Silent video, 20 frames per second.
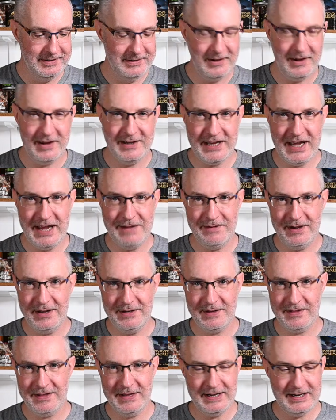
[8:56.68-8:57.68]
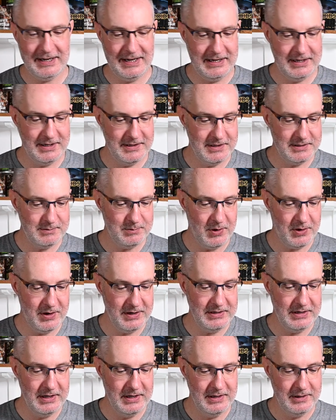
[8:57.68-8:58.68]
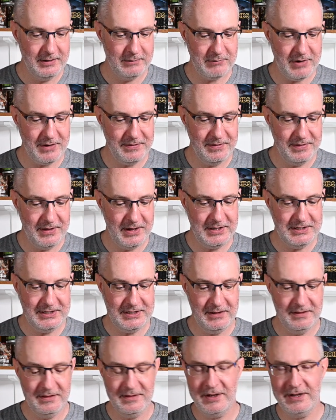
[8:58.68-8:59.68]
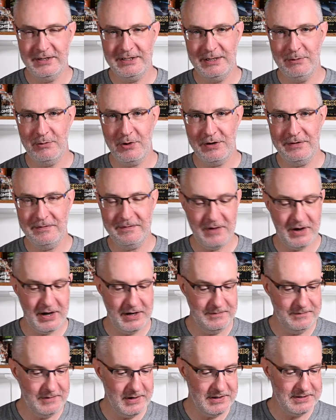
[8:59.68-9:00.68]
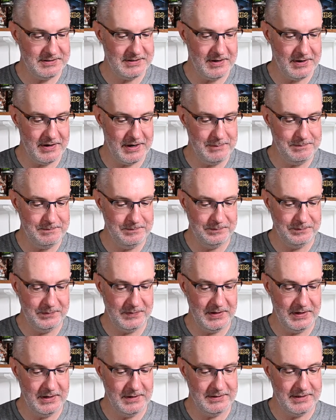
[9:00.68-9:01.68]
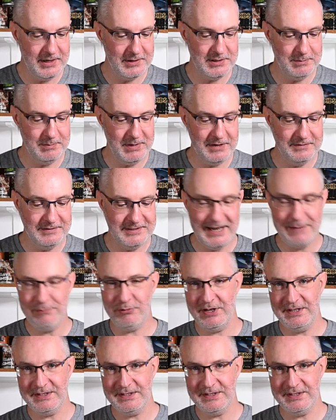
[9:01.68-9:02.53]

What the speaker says: I gave it another clean at this point. Run 30 and 31 fired first time. There was a bit of debris